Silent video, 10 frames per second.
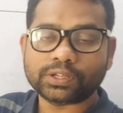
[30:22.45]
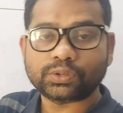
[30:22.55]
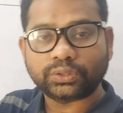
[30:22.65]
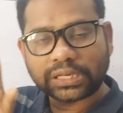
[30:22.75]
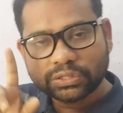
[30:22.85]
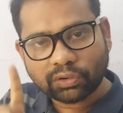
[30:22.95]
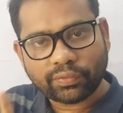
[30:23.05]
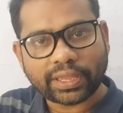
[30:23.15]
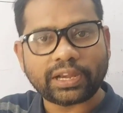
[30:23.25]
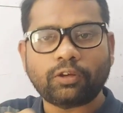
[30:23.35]
So that's
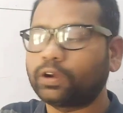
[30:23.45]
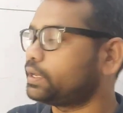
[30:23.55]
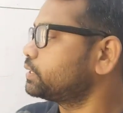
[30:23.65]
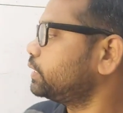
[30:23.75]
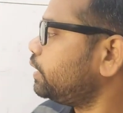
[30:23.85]
what we can call it as